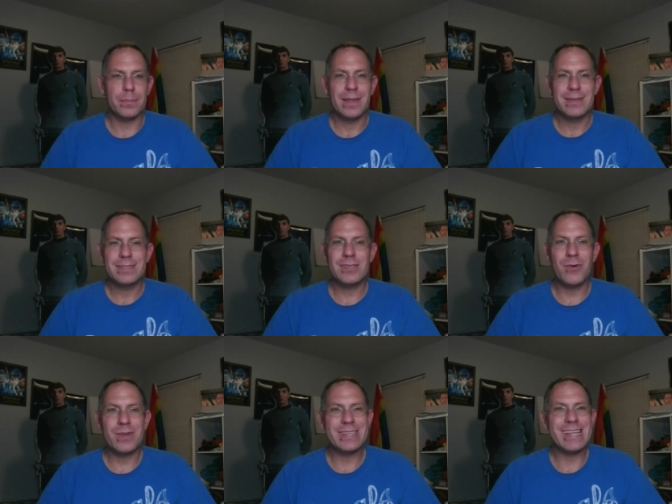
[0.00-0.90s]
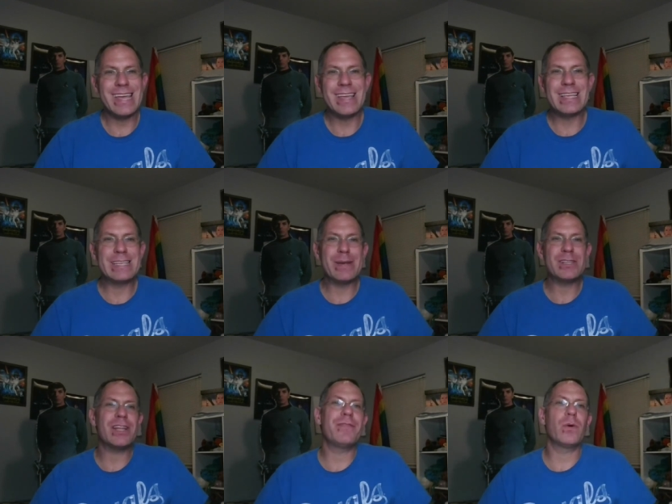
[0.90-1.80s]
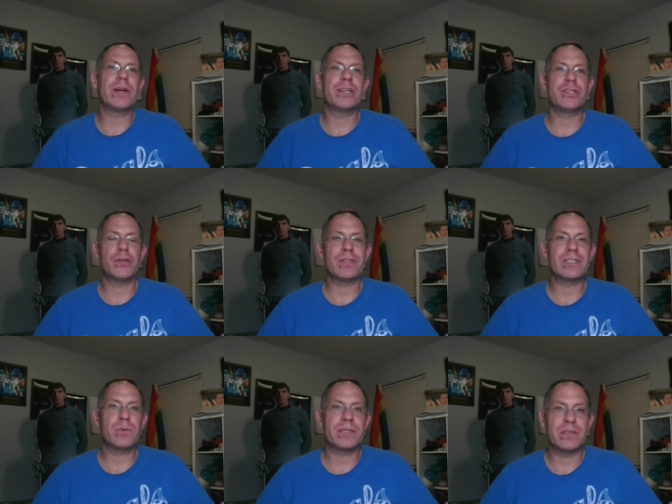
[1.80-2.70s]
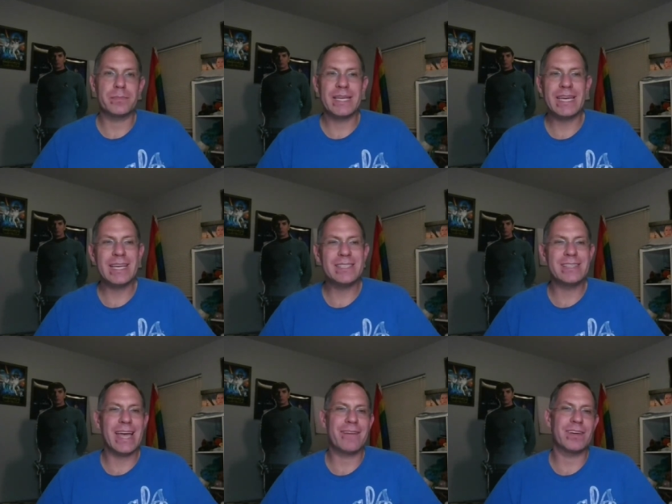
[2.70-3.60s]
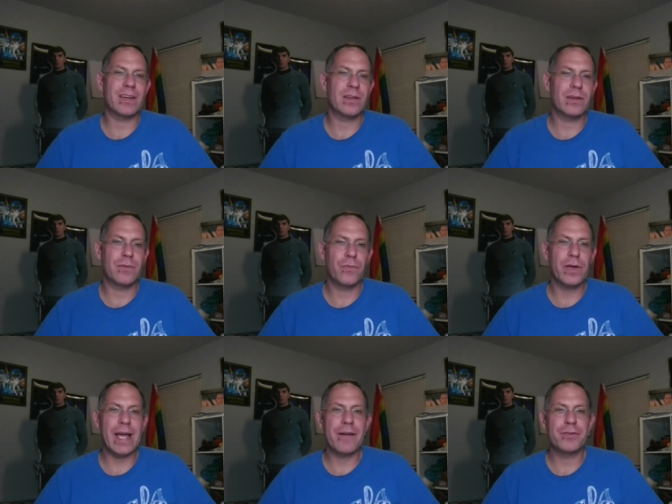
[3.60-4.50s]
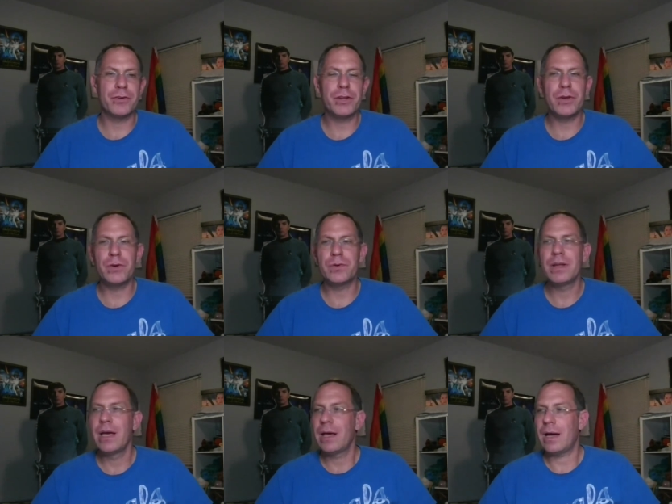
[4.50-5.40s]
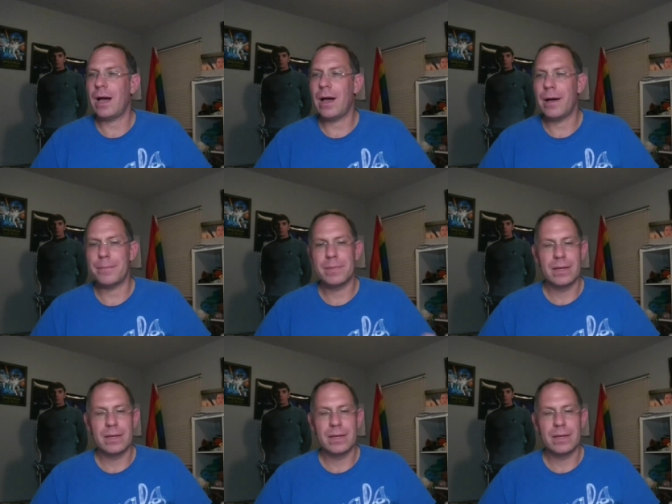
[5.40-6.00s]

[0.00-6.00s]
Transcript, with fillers: So especially if you wanted to do this with some kids, you have a free afternoon, or